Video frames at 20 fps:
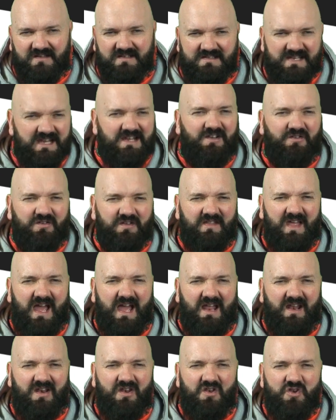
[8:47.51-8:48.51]
Take a look at
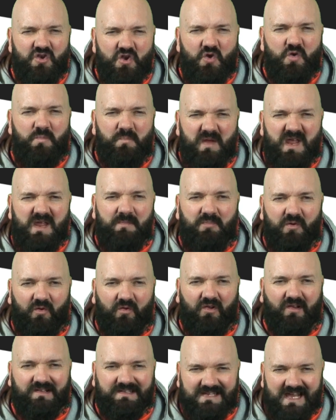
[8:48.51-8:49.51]
that, new
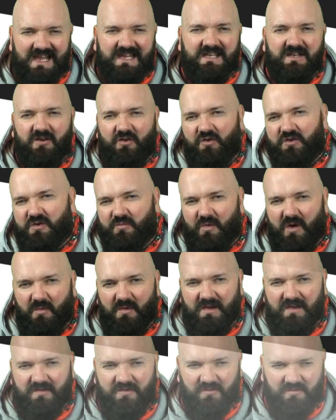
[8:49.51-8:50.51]
people taking a look at what
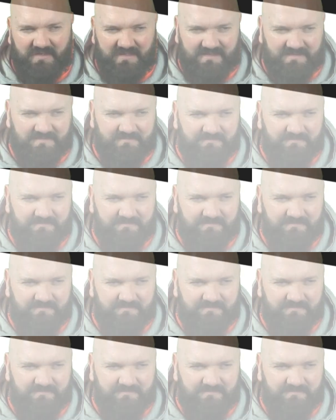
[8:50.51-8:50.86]
we're doing.